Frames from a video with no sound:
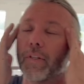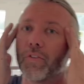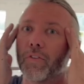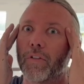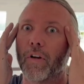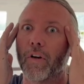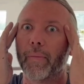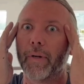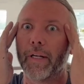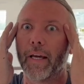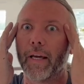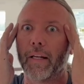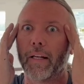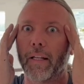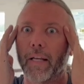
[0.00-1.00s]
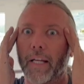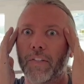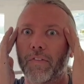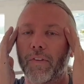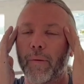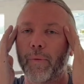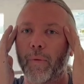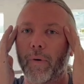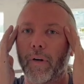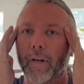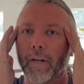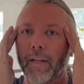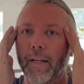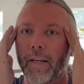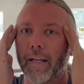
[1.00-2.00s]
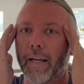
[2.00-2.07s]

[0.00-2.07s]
Snowmageddon last February,